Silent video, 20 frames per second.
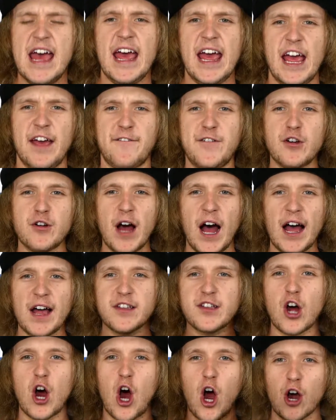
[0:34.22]
If you
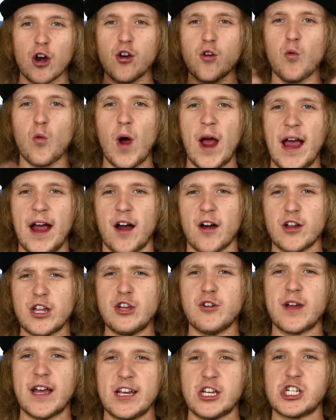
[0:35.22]
guys aren't aware,
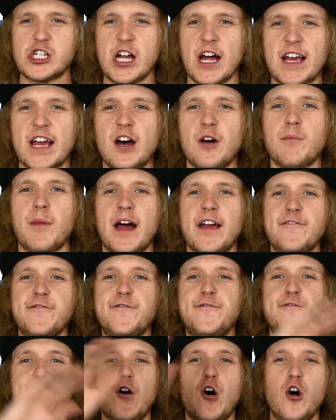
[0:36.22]
you can check out my
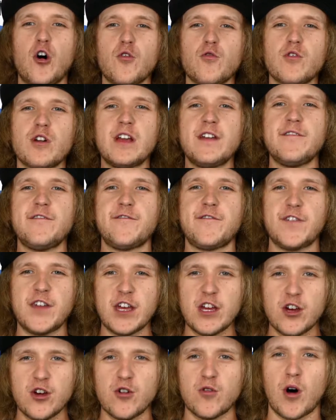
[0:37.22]
full
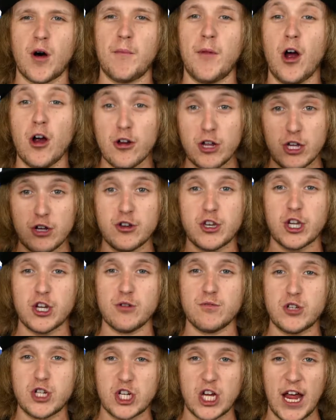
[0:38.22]
review on our
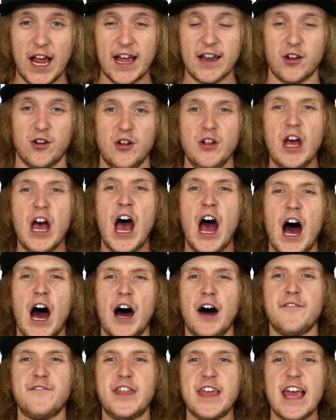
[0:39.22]
YouTube channel
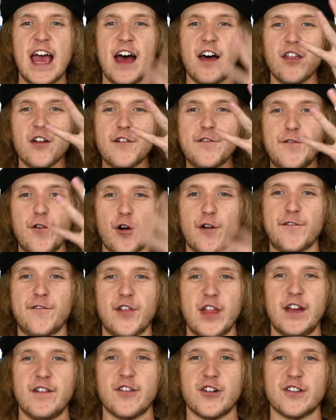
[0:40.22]
of the other 4
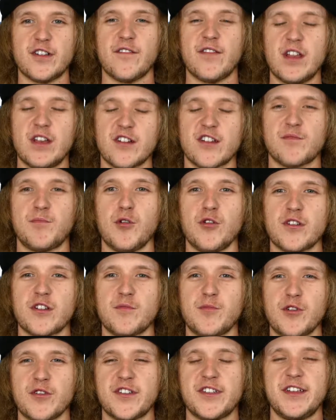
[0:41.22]
flavors of the
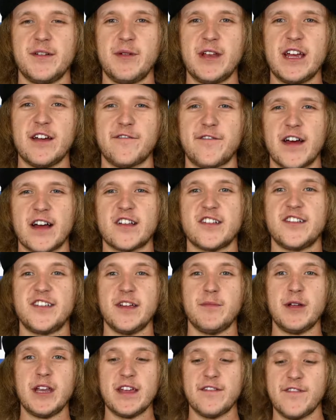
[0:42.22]
Disposable CBDFx
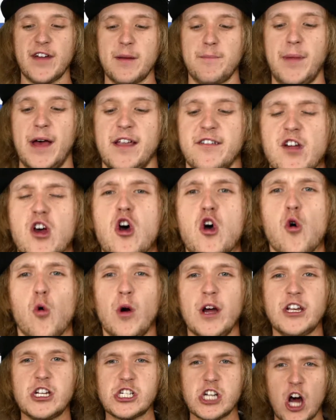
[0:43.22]
CBD Vape Pens,
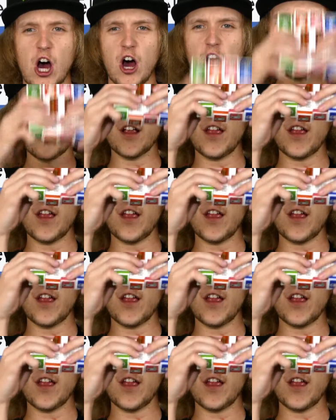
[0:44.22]
which are